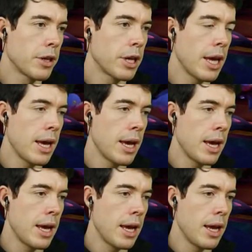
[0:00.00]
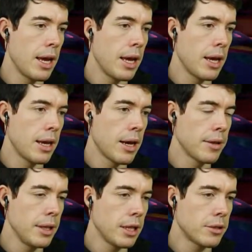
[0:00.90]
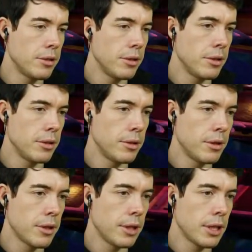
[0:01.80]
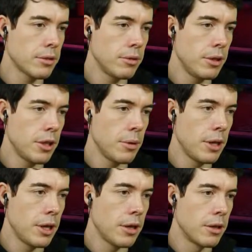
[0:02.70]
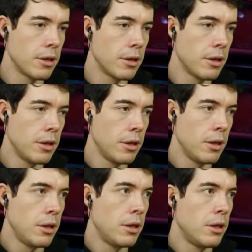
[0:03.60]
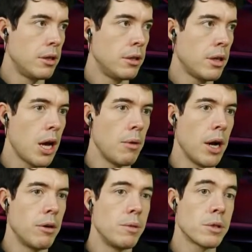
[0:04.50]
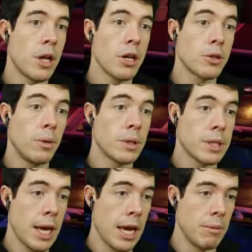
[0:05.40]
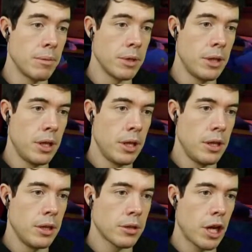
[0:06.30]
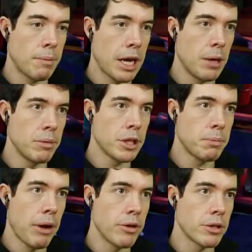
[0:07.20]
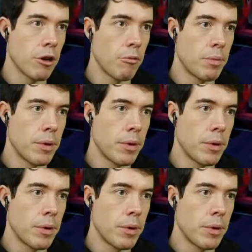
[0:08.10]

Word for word: Okay. I think that's all you... I think that's all you're doing here. Oh well, it was nice all the same. Let's go back up this periscope.